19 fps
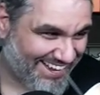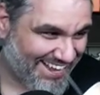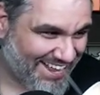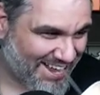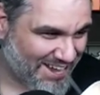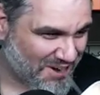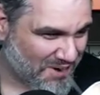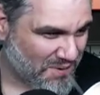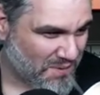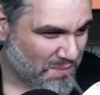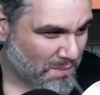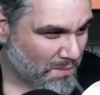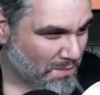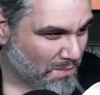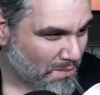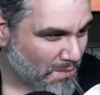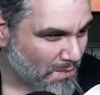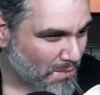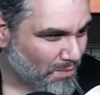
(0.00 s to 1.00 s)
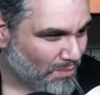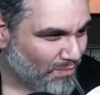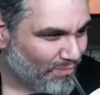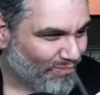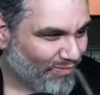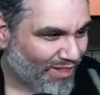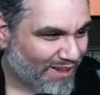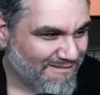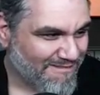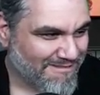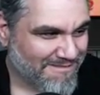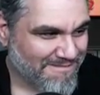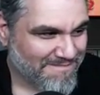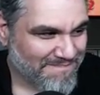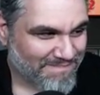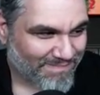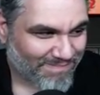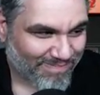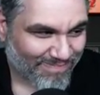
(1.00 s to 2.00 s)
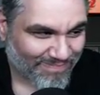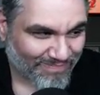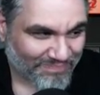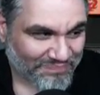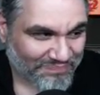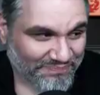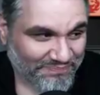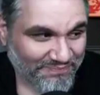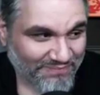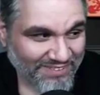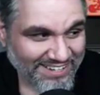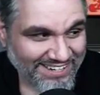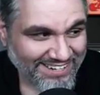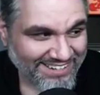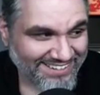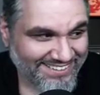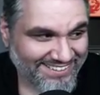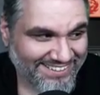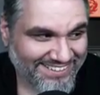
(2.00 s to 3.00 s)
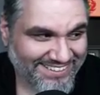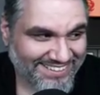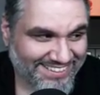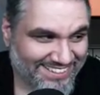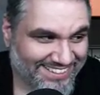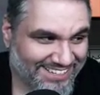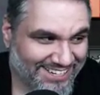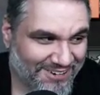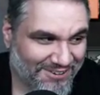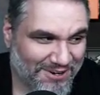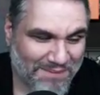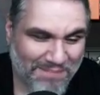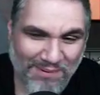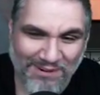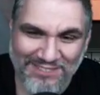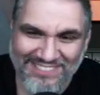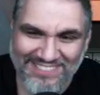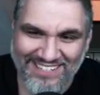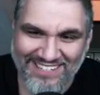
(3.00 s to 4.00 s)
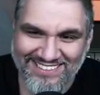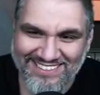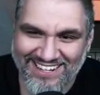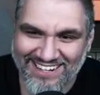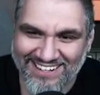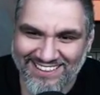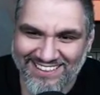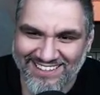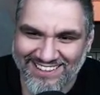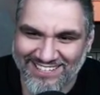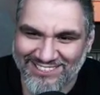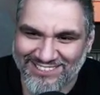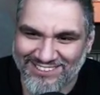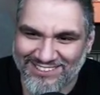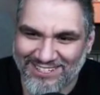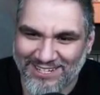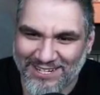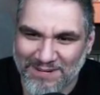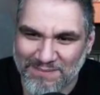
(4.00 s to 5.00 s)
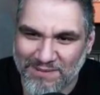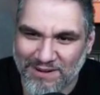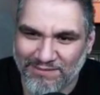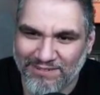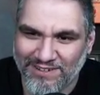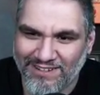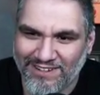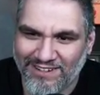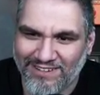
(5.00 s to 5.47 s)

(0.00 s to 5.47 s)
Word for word: God. You know, like my burps. I think the people appreciate it. No one appreciates anything that you're talking about. What?